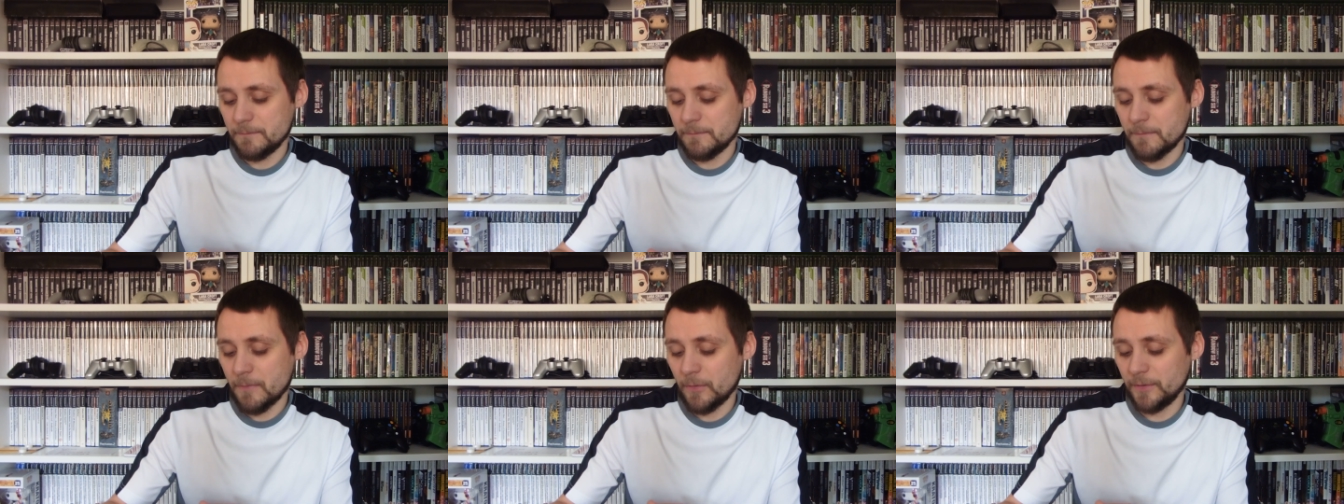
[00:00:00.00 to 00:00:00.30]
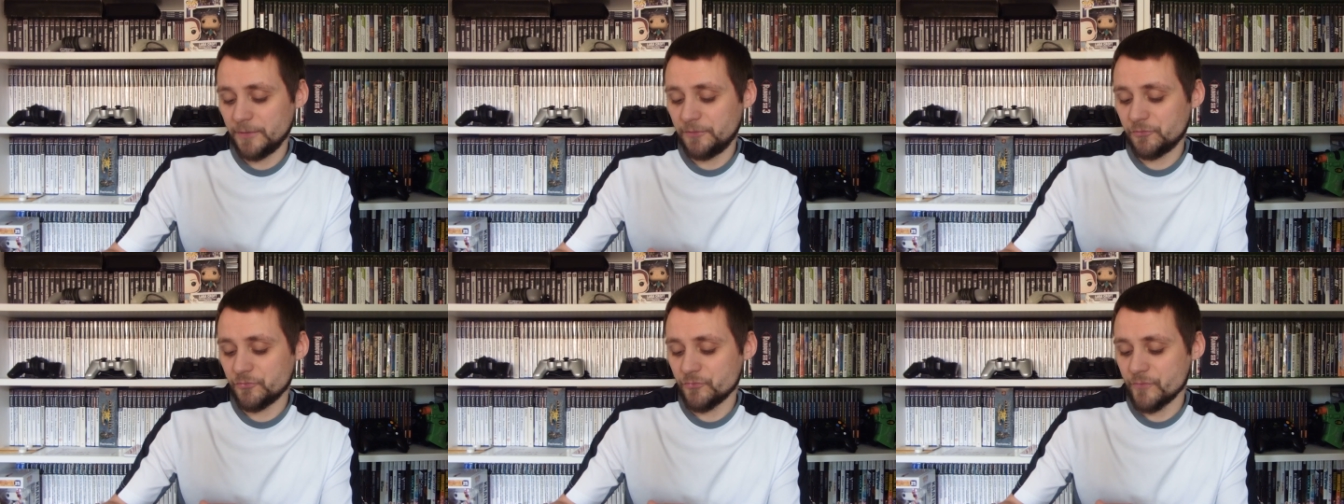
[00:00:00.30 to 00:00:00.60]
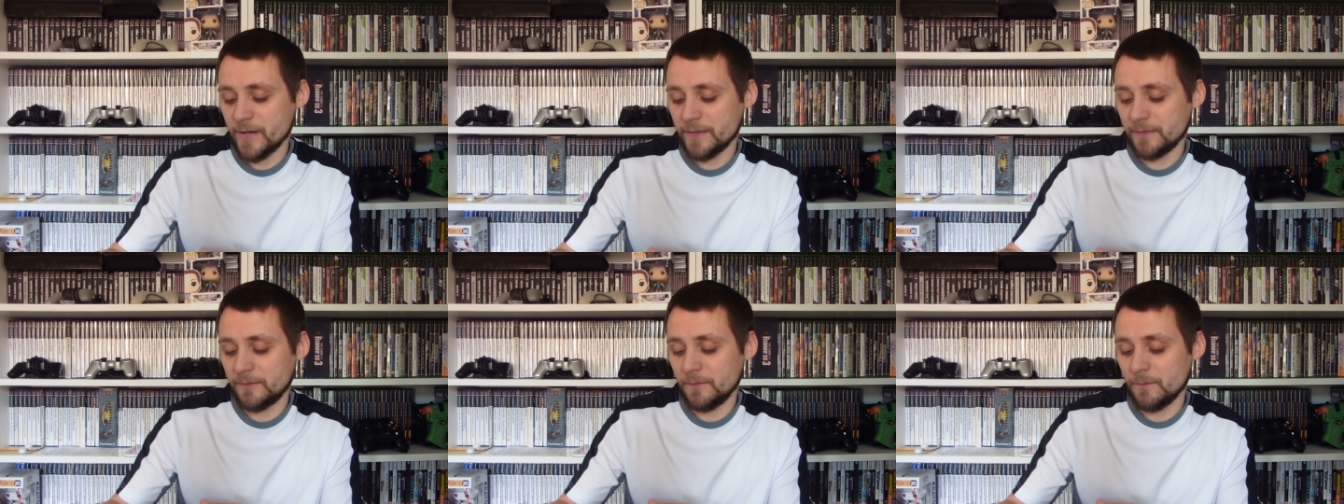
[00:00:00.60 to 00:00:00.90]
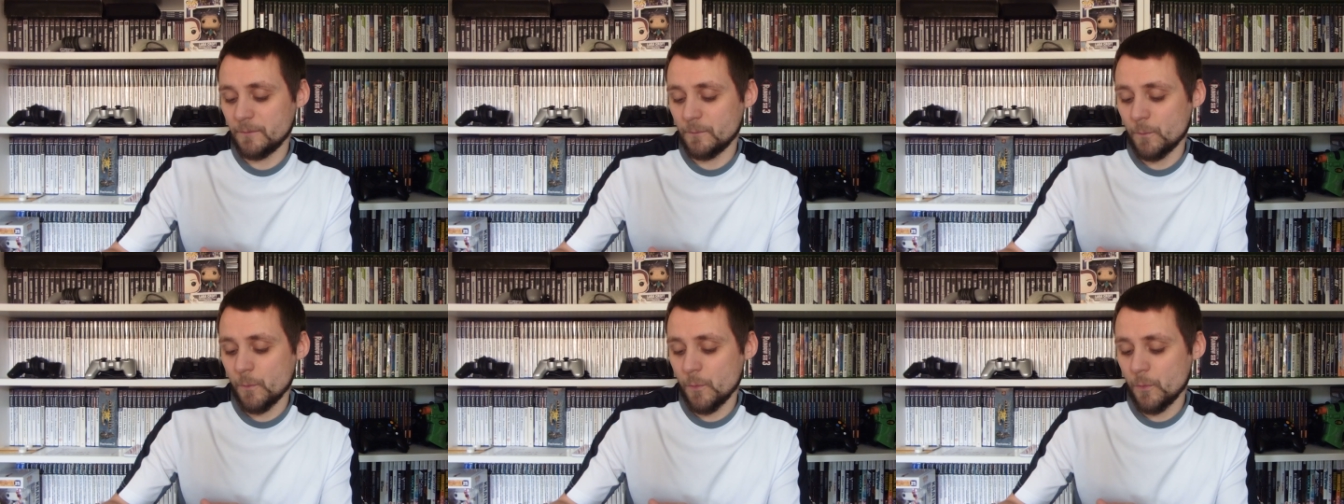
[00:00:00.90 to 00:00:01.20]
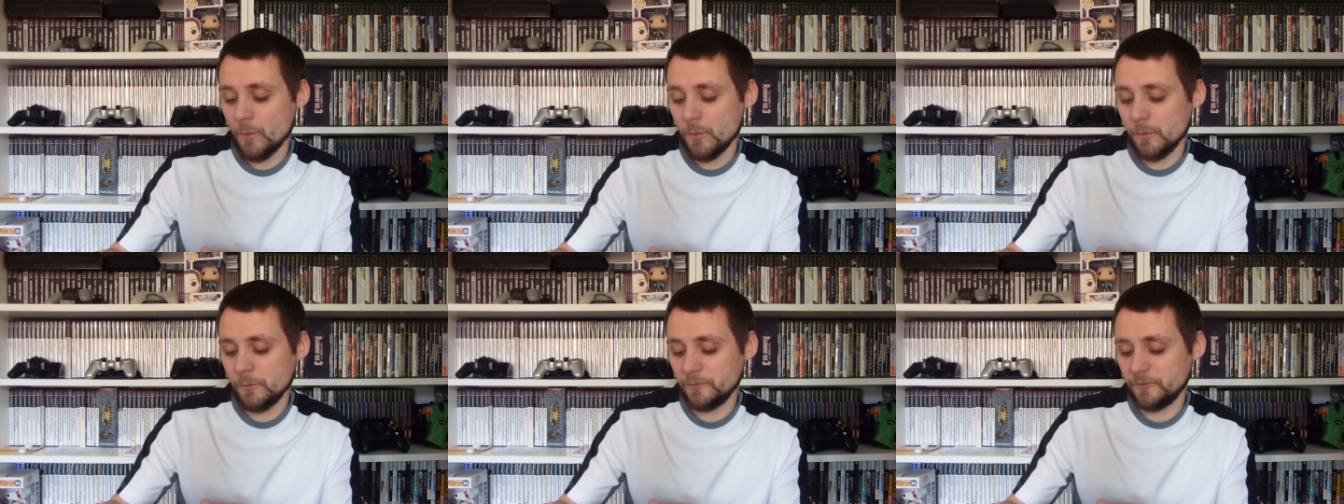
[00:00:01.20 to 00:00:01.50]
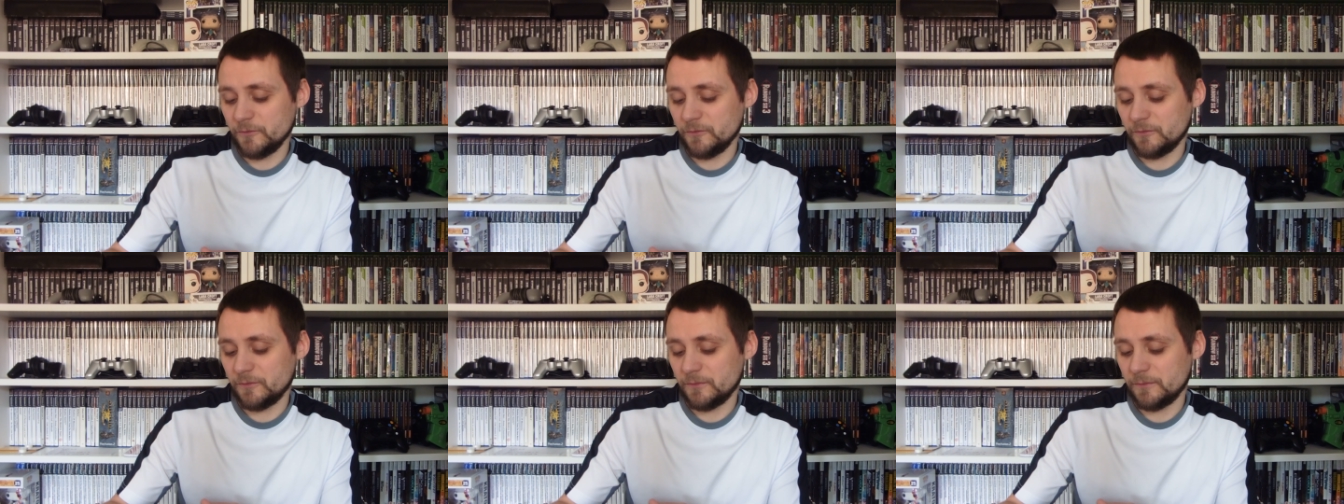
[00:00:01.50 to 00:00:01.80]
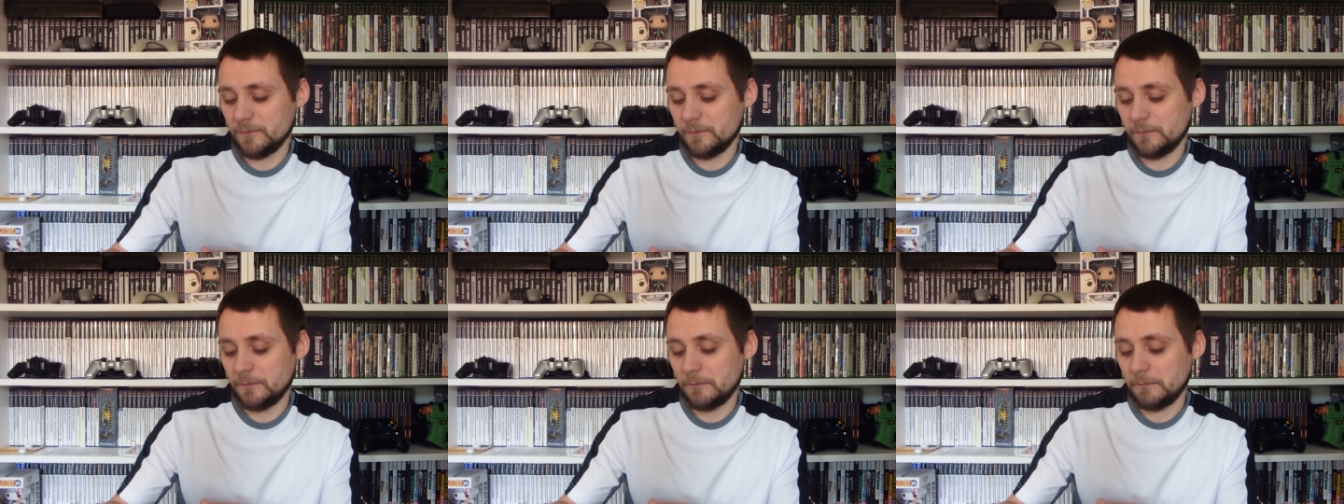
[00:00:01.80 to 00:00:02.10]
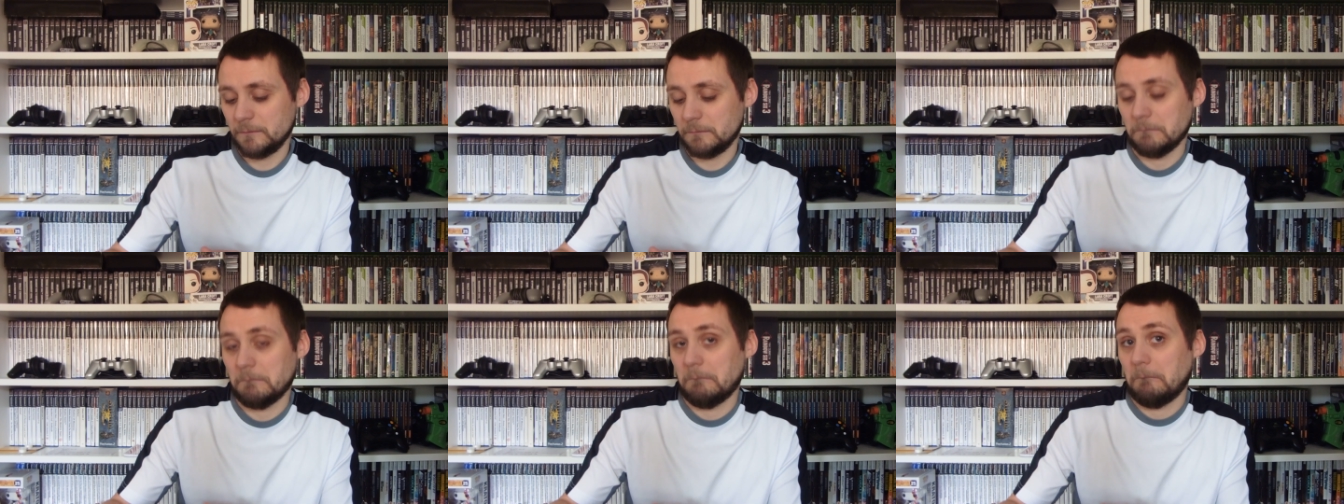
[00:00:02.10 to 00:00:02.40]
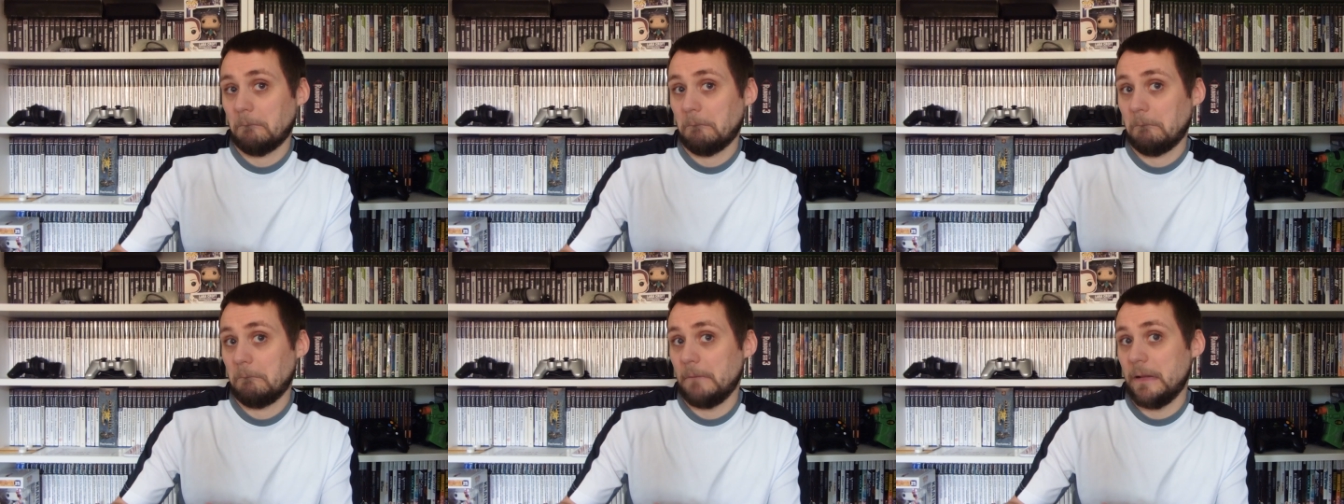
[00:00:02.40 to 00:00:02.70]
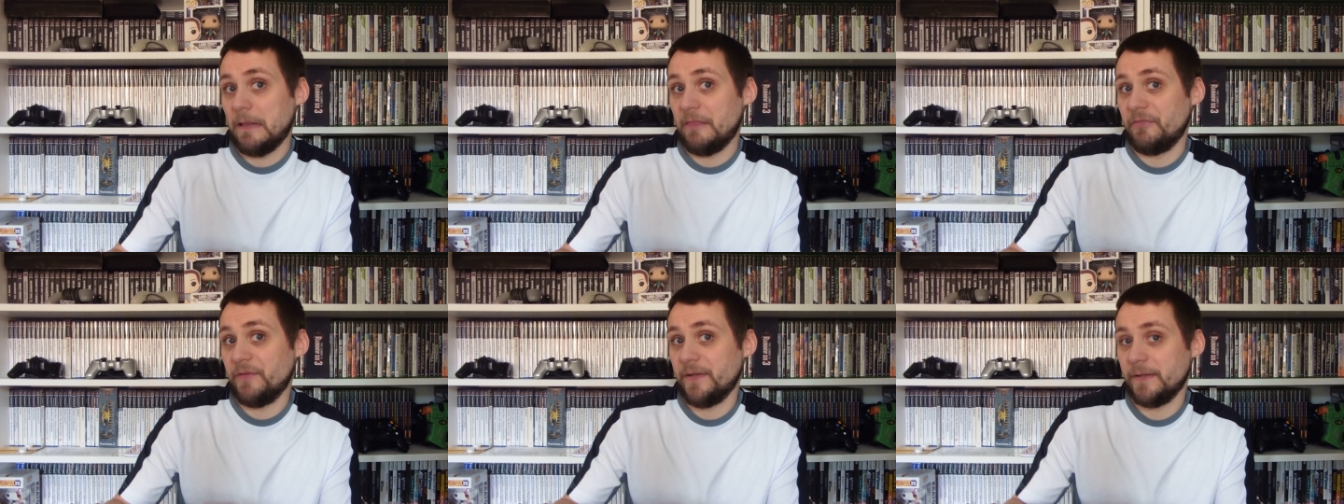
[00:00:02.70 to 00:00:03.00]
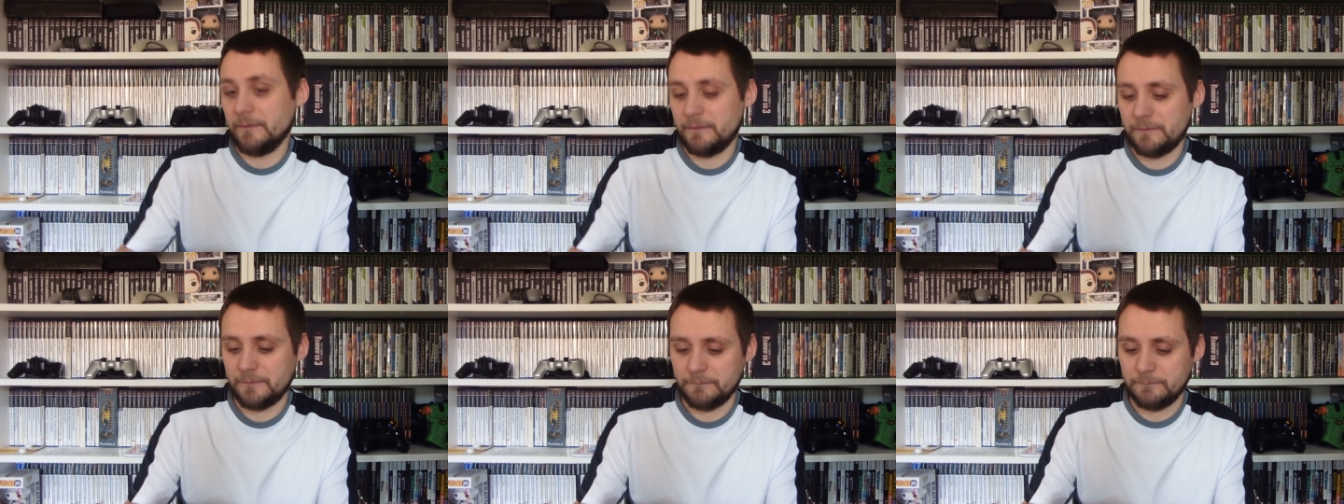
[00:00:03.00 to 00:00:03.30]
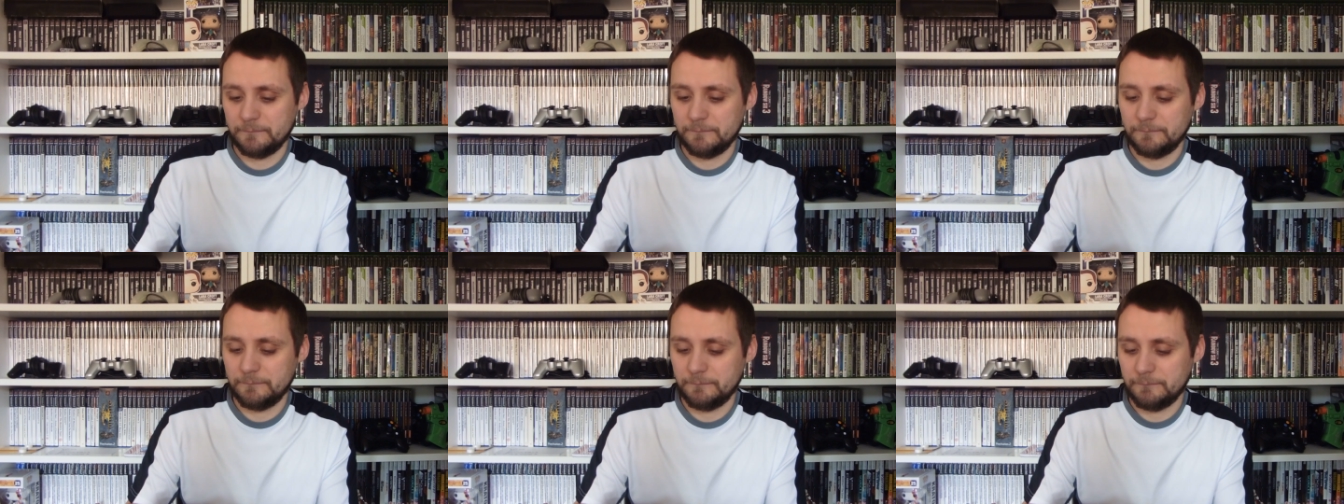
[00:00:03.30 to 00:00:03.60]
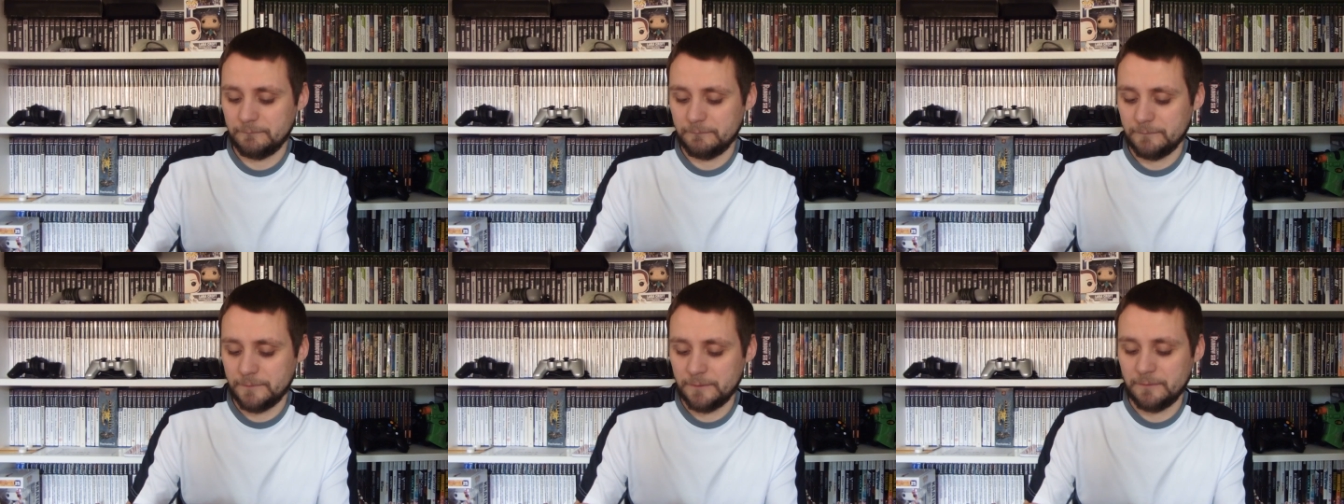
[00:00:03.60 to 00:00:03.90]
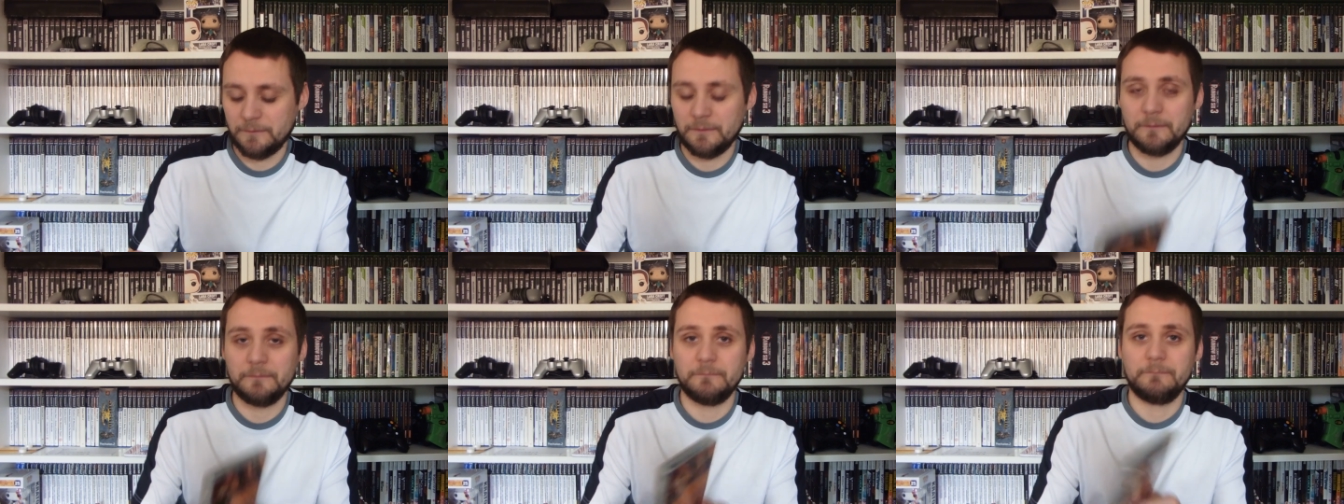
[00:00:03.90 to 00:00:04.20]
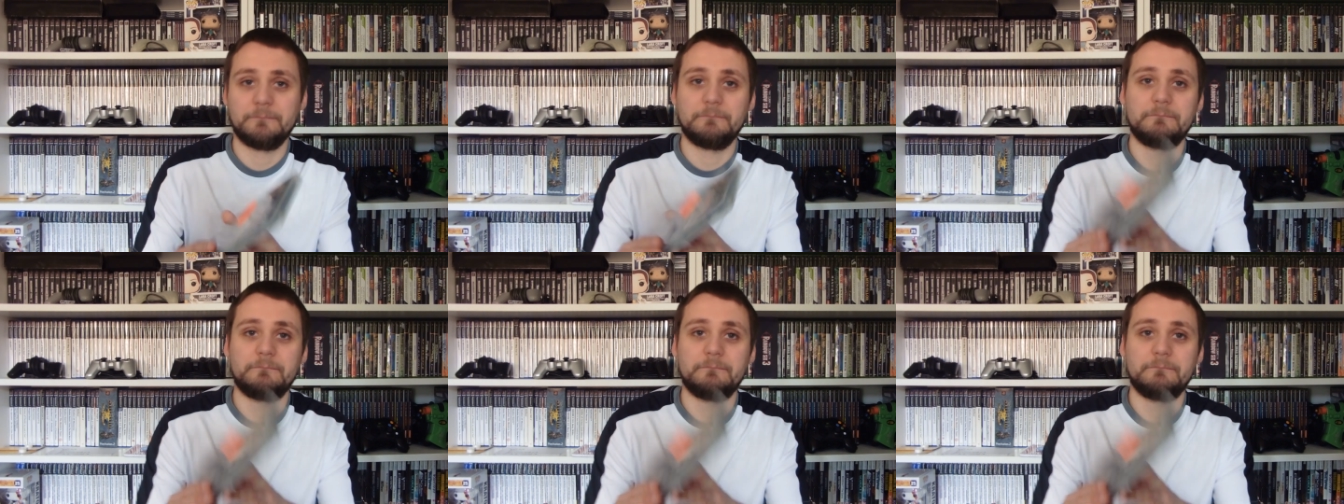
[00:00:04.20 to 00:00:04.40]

Mitran Wars? I think. I don't know.